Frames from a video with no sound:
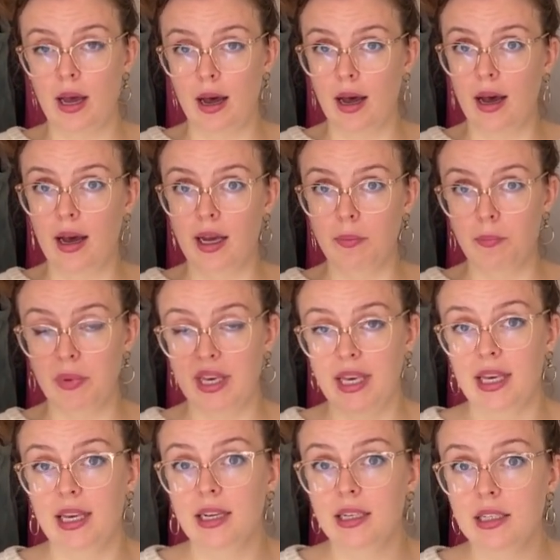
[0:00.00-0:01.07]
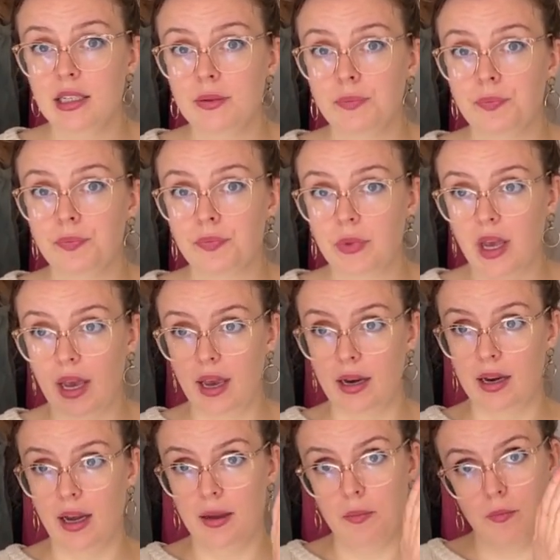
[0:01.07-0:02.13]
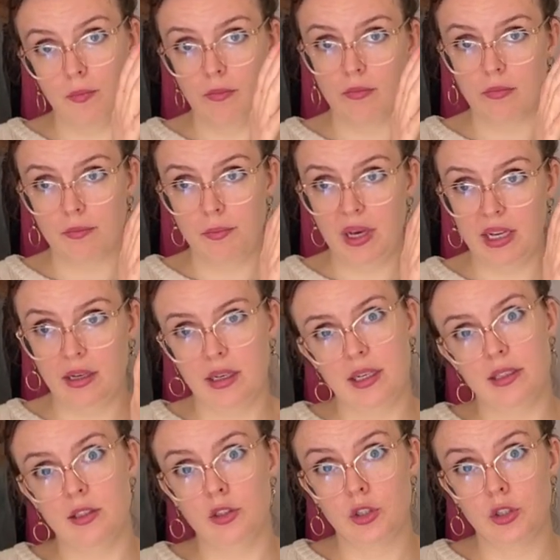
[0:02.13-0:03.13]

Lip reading: I pinned it